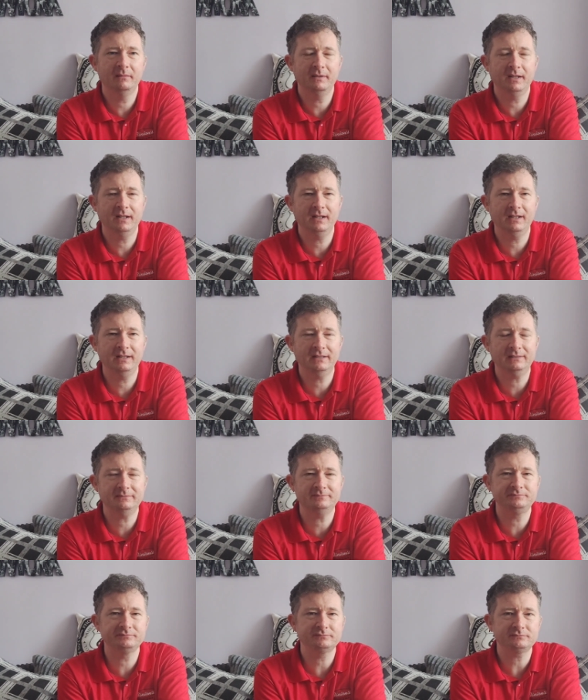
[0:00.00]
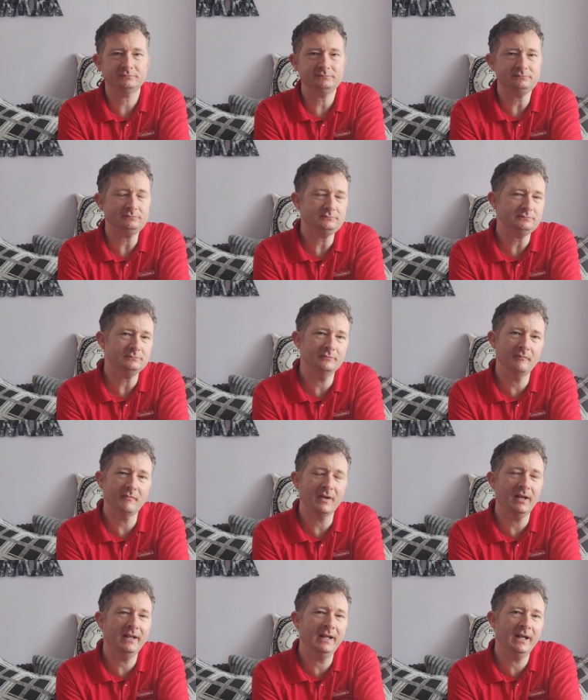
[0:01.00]
Um,
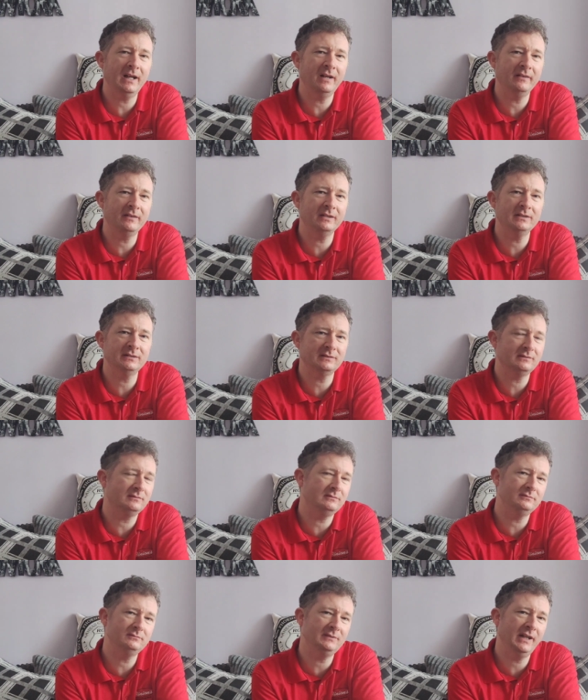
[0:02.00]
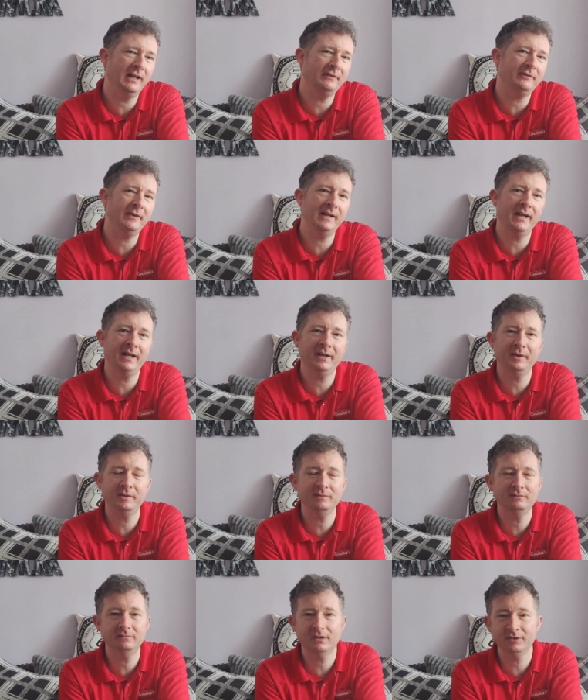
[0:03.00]
yeah, just yeah. For
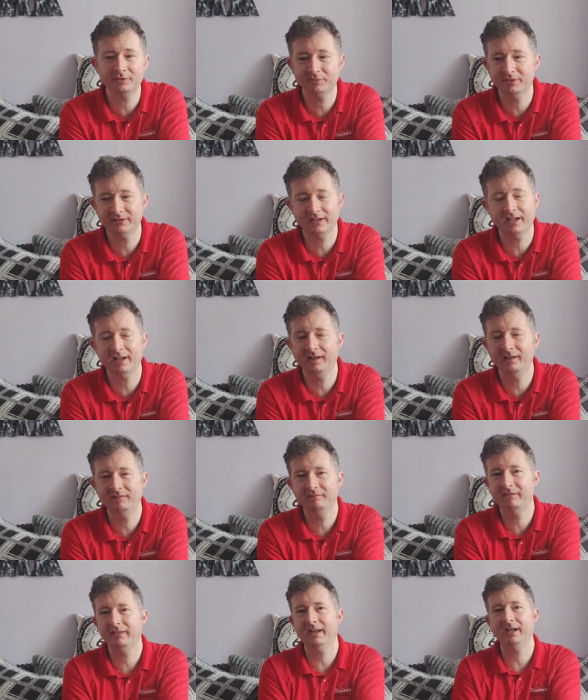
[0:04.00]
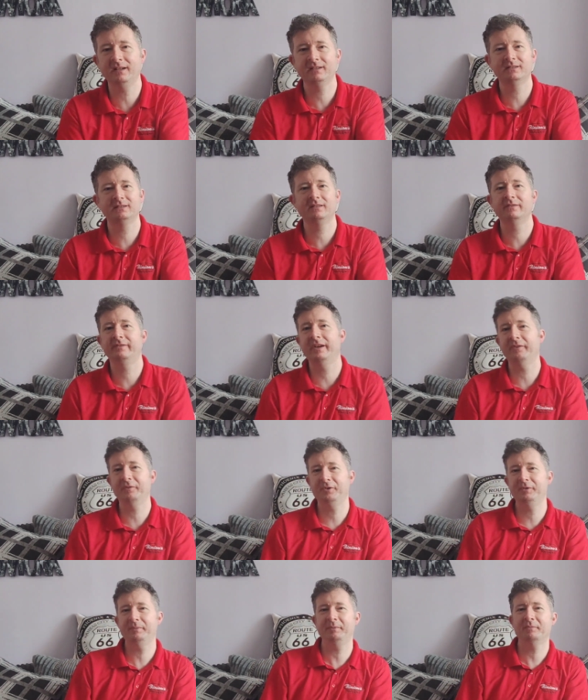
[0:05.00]
now, I just want to say thanks for
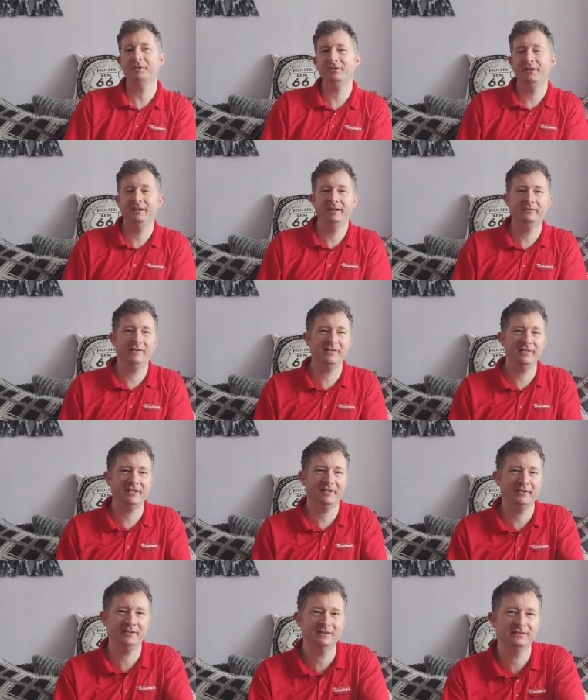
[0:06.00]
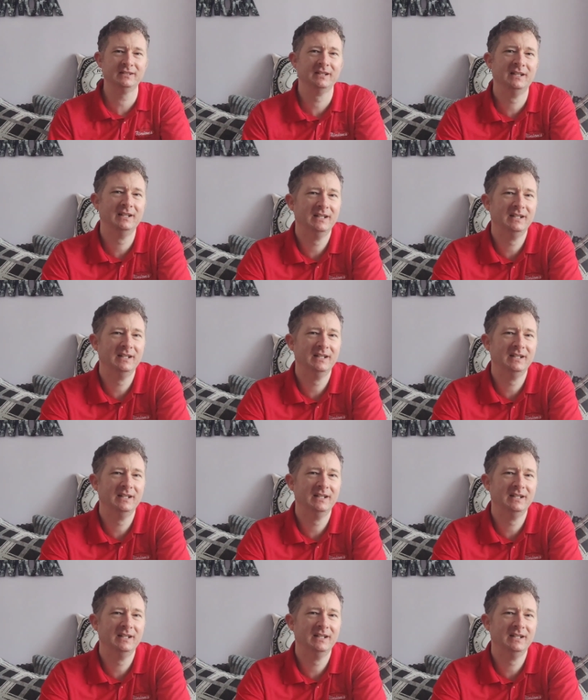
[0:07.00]
everyone who's been watching these videos.